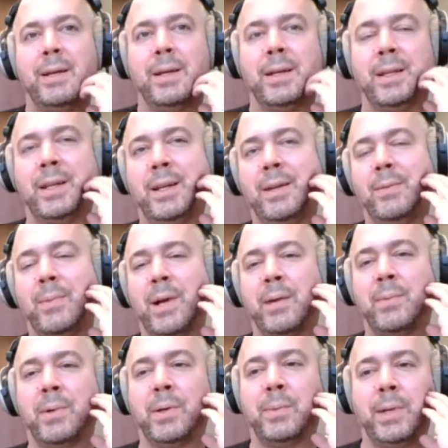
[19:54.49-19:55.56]
And then in Rad
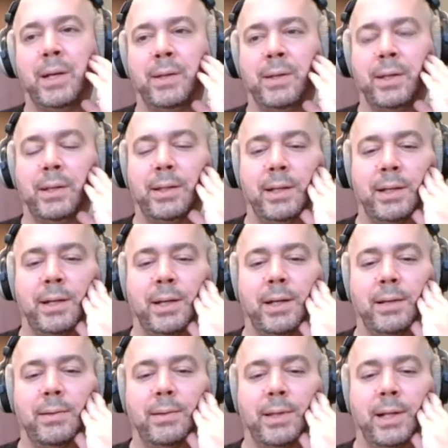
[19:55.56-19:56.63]
World, we had like
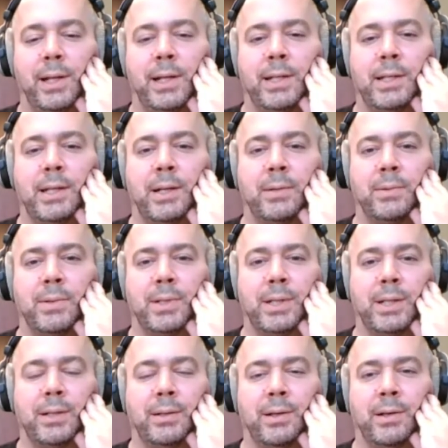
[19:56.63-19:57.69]
the light cycles.
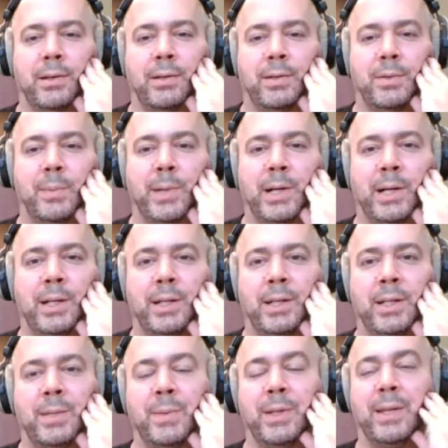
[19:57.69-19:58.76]
Like none of those were my
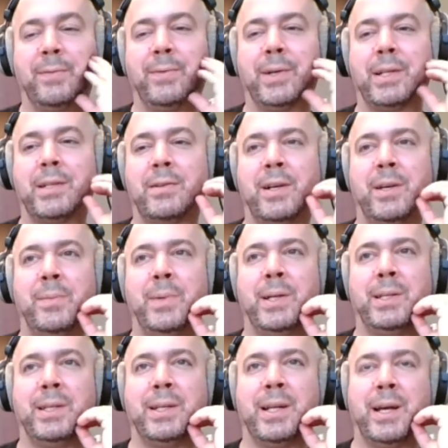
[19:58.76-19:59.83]
ideas, but that frustrated me
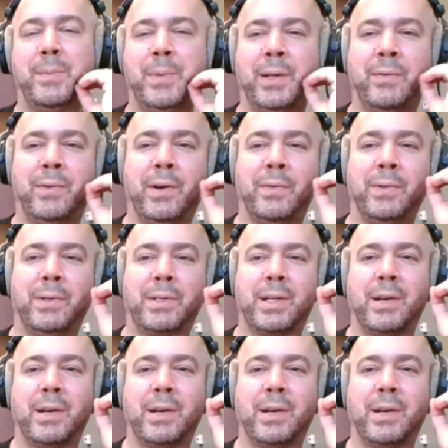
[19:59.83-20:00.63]
to not be involved in those